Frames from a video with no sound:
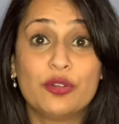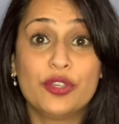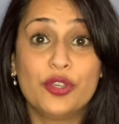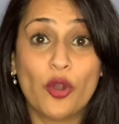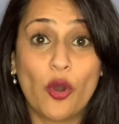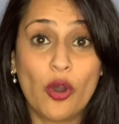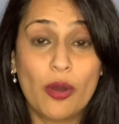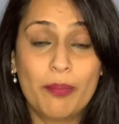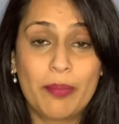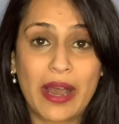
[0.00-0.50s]

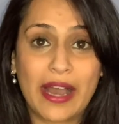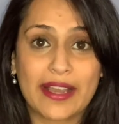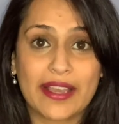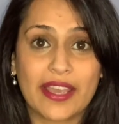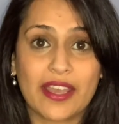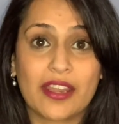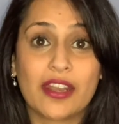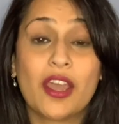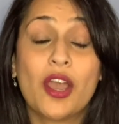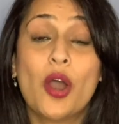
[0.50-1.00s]
your
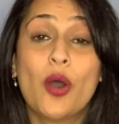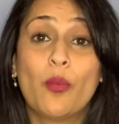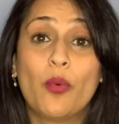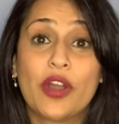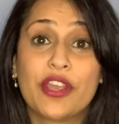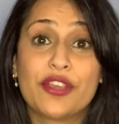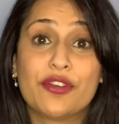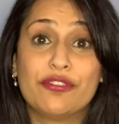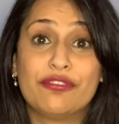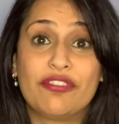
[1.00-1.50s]
bucket,
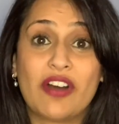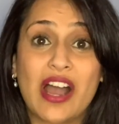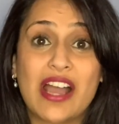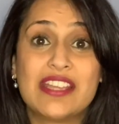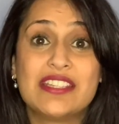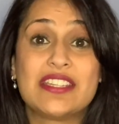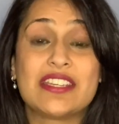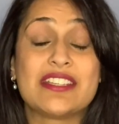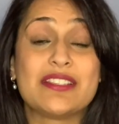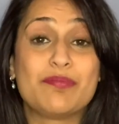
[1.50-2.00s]
what you'll
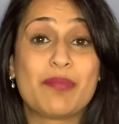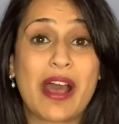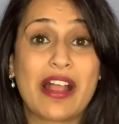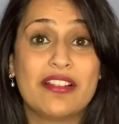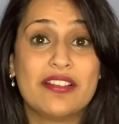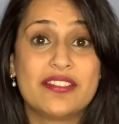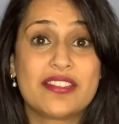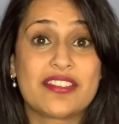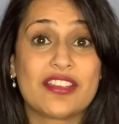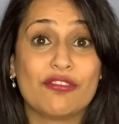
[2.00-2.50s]
find is
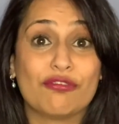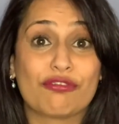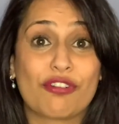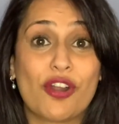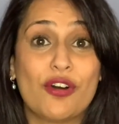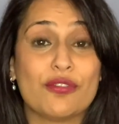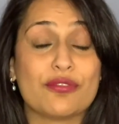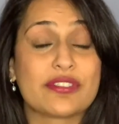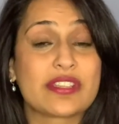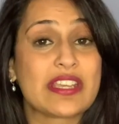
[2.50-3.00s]
balancing
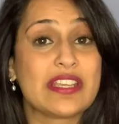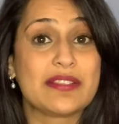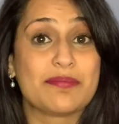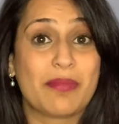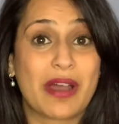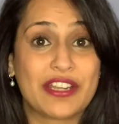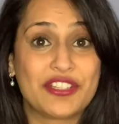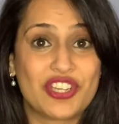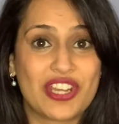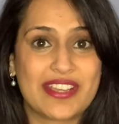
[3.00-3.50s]
roles is
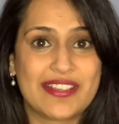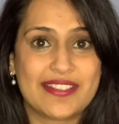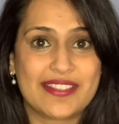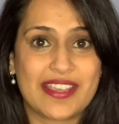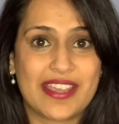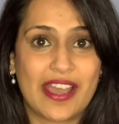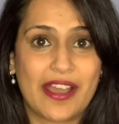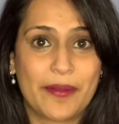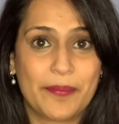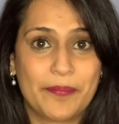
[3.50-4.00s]
much
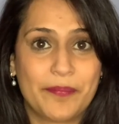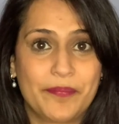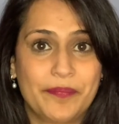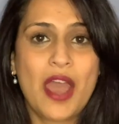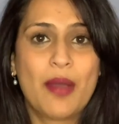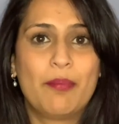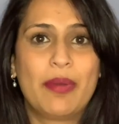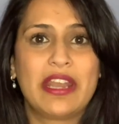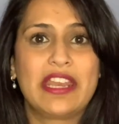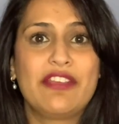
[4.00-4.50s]
easier.
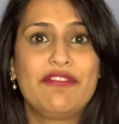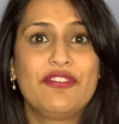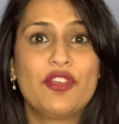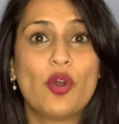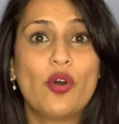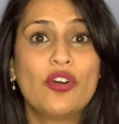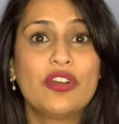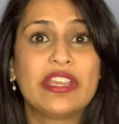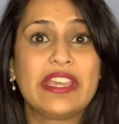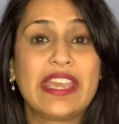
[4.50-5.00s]
But if
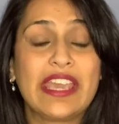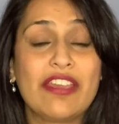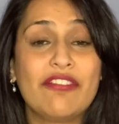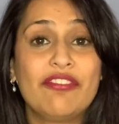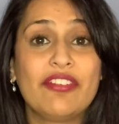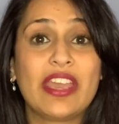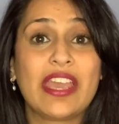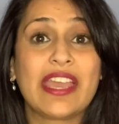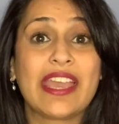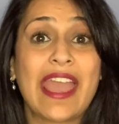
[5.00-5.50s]
you're
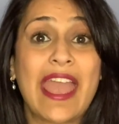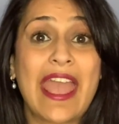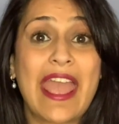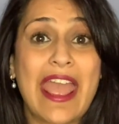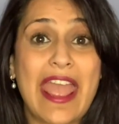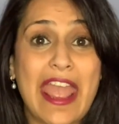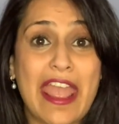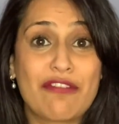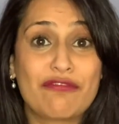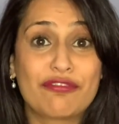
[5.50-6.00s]
giving
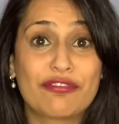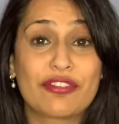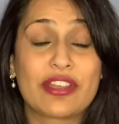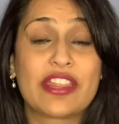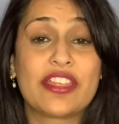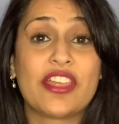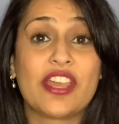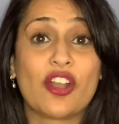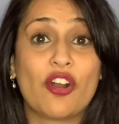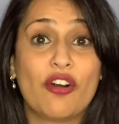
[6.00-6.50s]

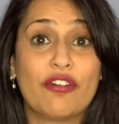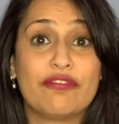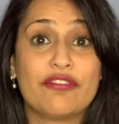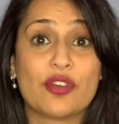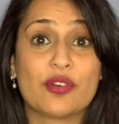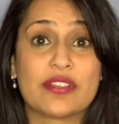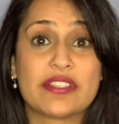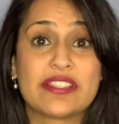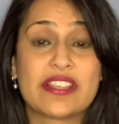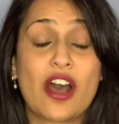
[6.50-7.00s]
everything of
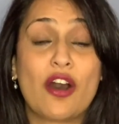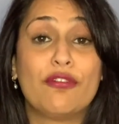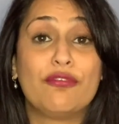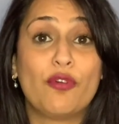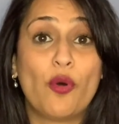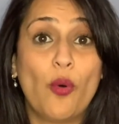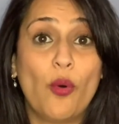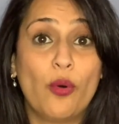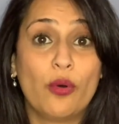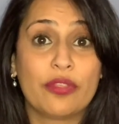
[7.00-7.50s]
yourself
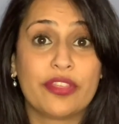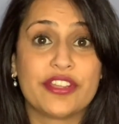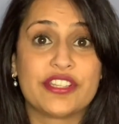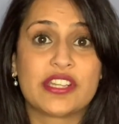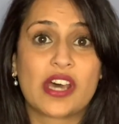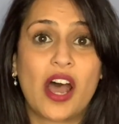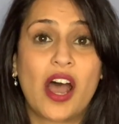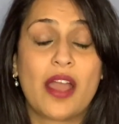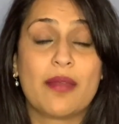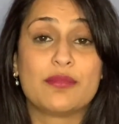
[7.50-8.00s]
all the
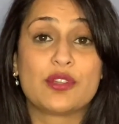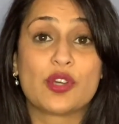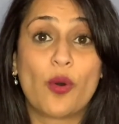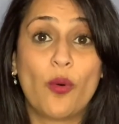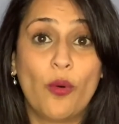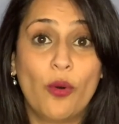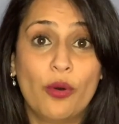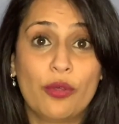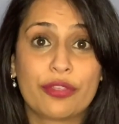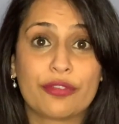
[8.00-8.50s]
time to
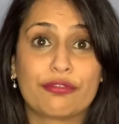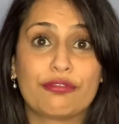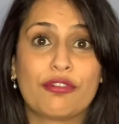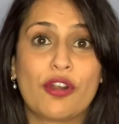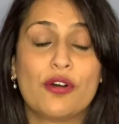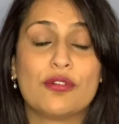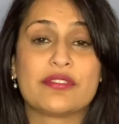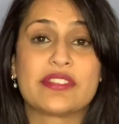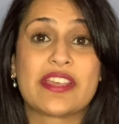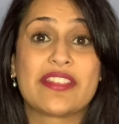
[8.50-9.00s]
all the
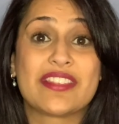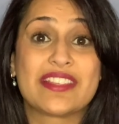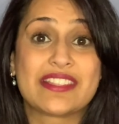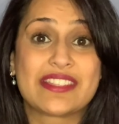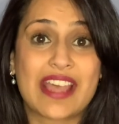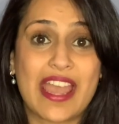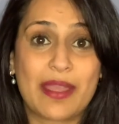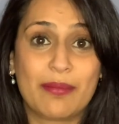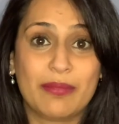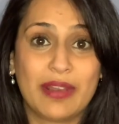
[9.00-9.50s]
roles at the
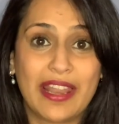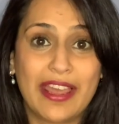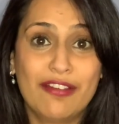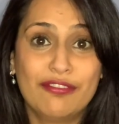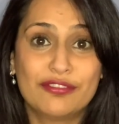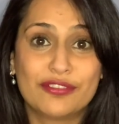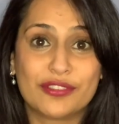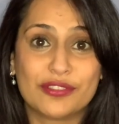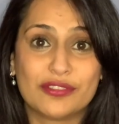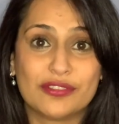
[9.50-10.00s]
same
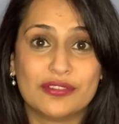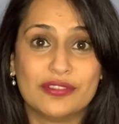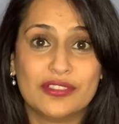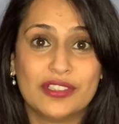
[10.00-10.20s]
level,